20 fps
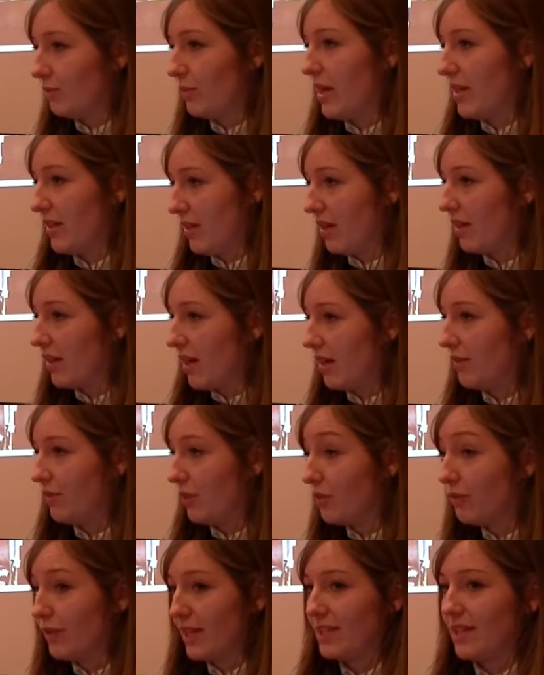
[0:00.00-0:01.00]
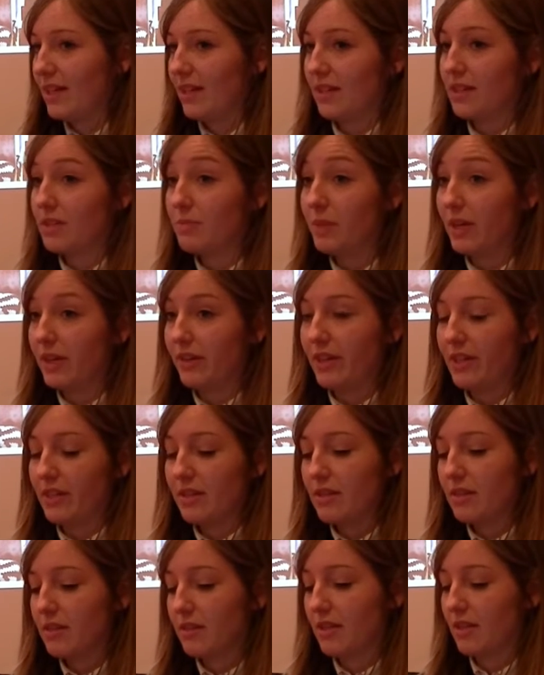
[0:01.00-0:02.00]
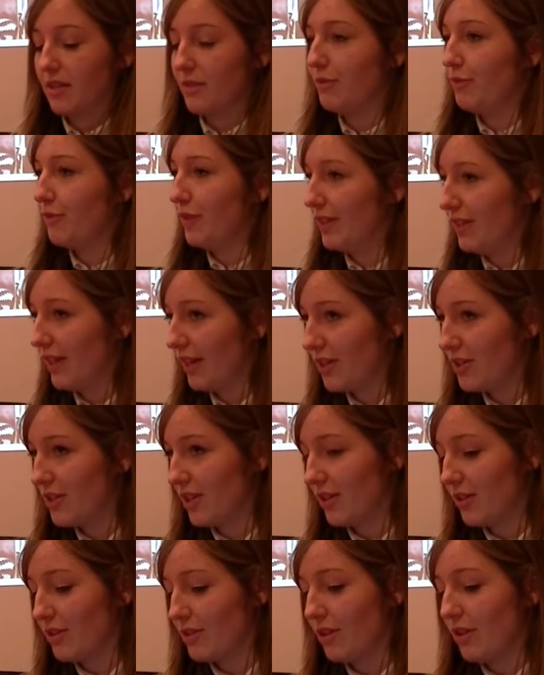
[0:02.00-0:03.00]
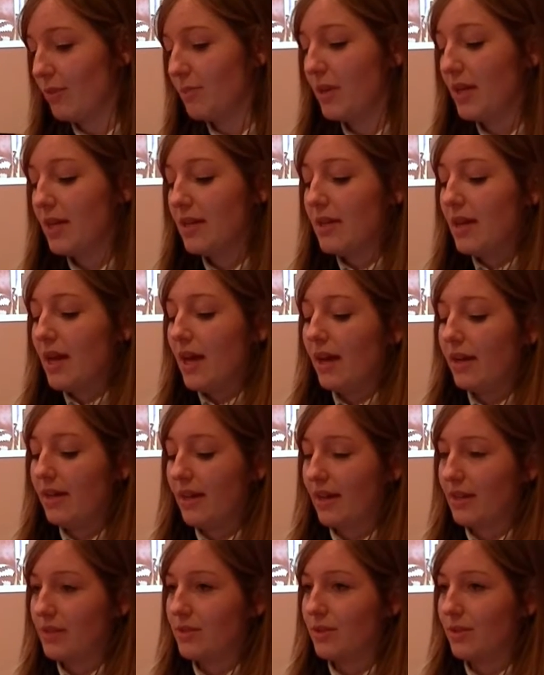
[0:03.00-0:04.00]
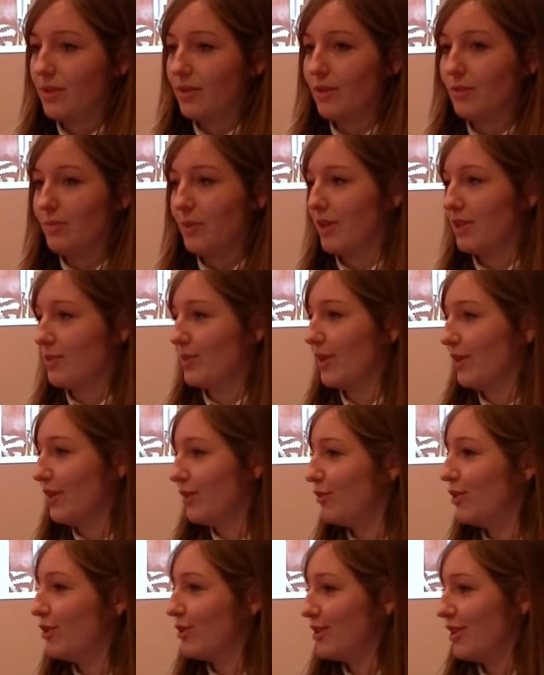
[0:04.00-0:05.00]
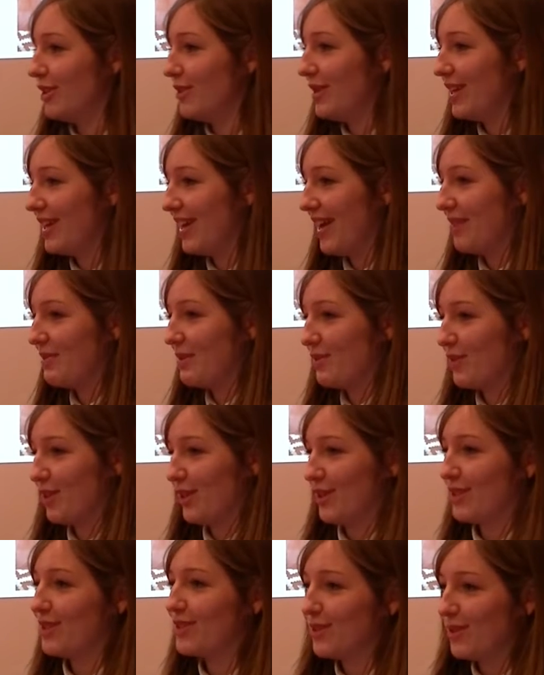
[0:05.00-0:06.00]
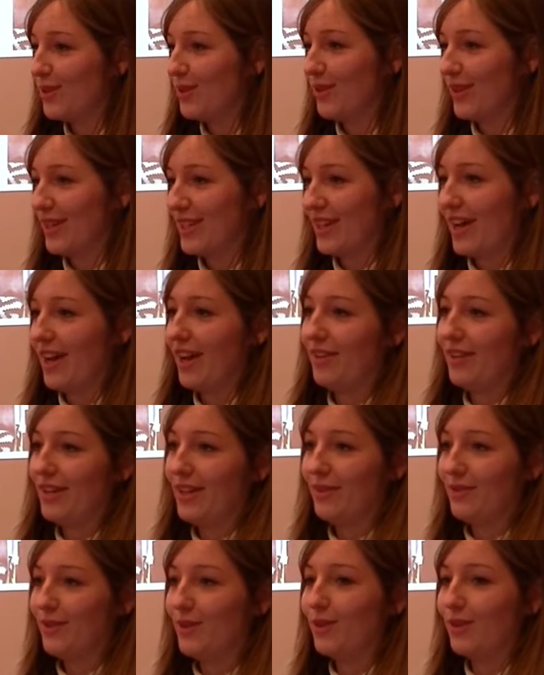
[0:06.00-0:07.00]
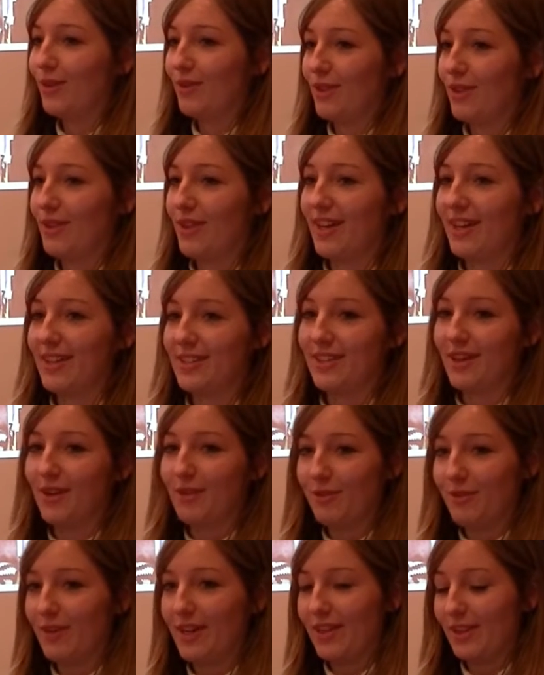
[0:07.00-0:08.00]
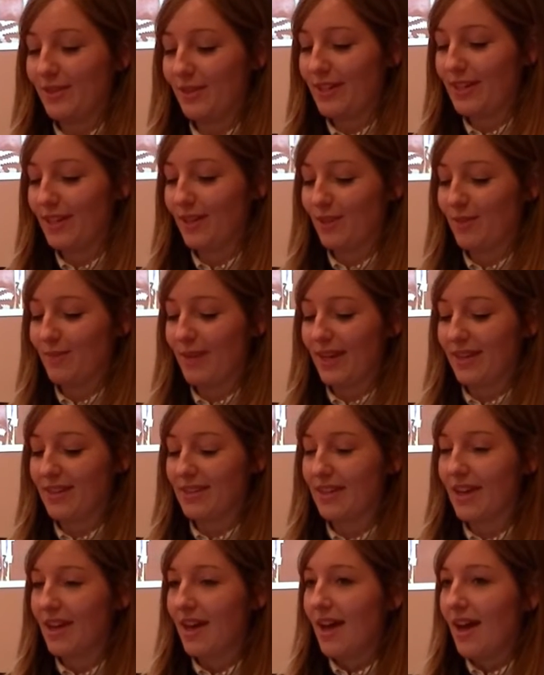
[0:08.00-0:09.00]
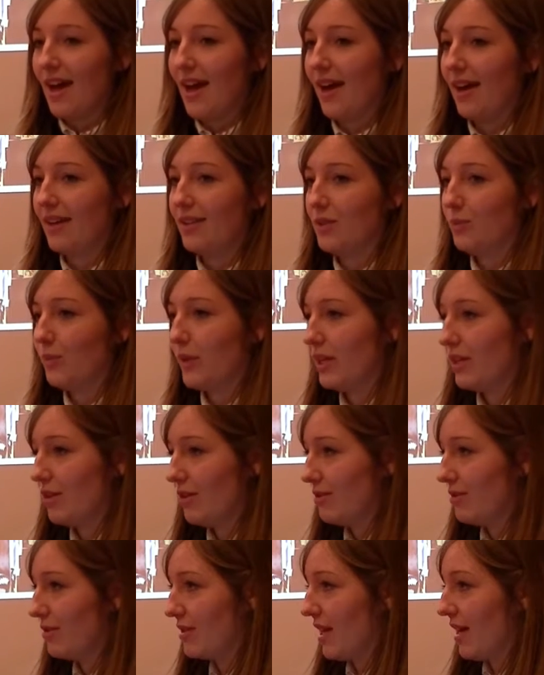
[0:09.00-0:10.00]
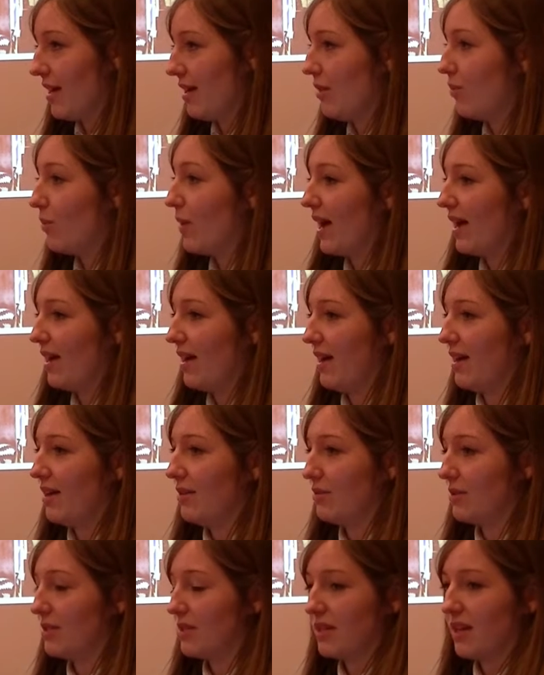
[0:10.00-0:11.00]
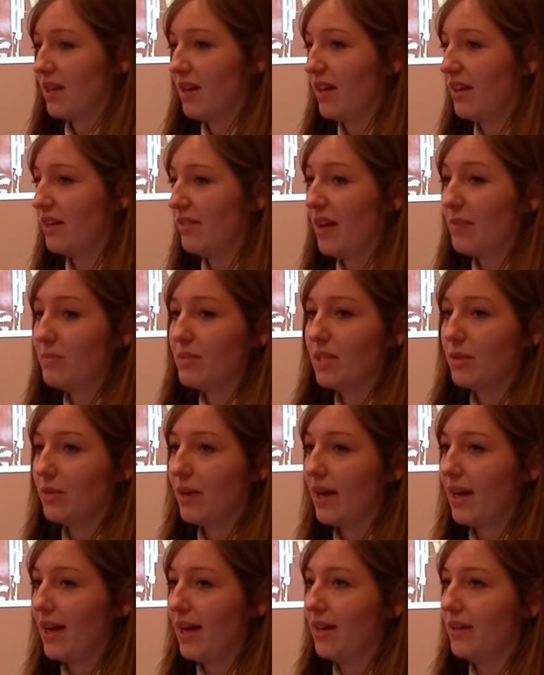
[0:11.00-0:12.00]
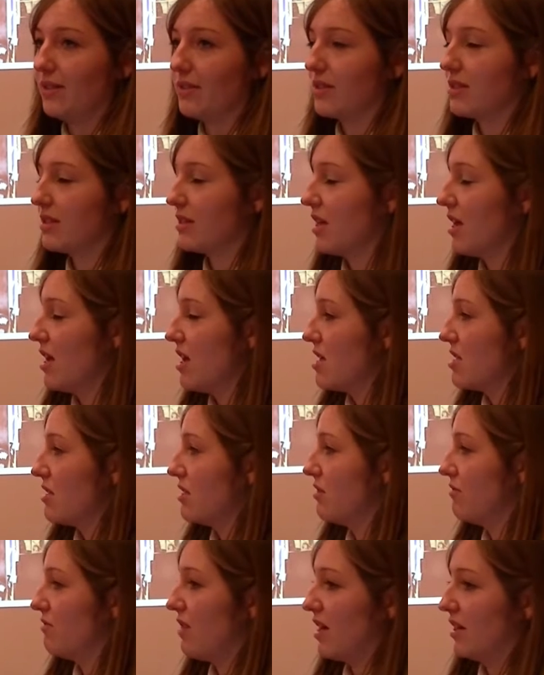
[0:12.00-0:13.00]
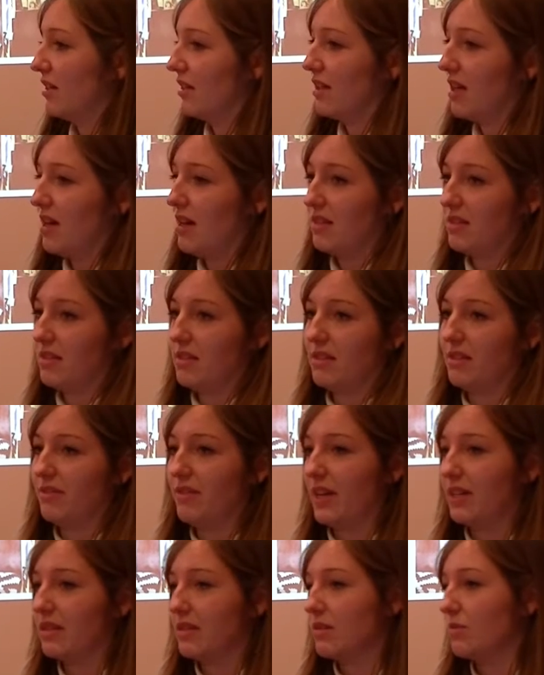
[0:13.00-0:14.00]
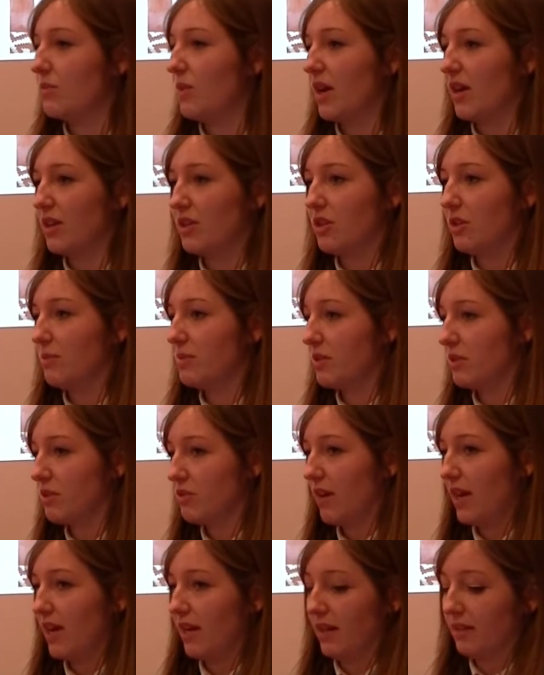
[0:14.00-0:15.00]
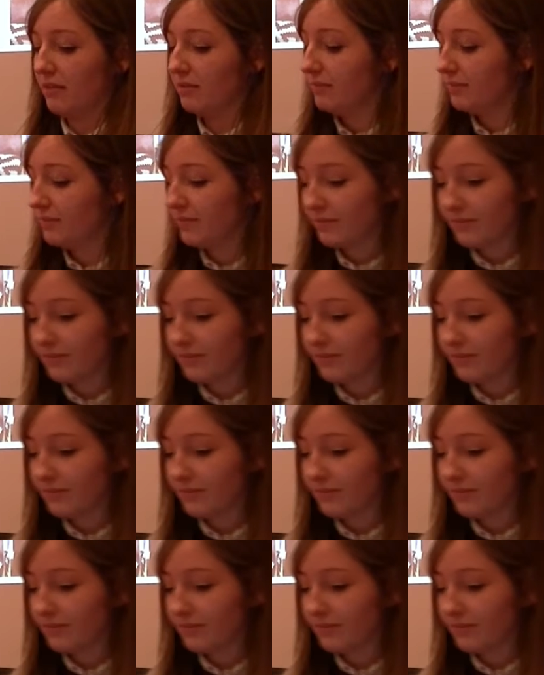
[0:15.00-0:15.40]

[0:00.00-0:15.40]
with a kind of a retail experience. It doesn't feel like a junk shop. And next door, because we couldn't afford to do it yet, we've got a storage area for all of the things that don't fit in the retail space. And we use a warehouse, a kind of empty warehouse, to run classes and events and workshops and training.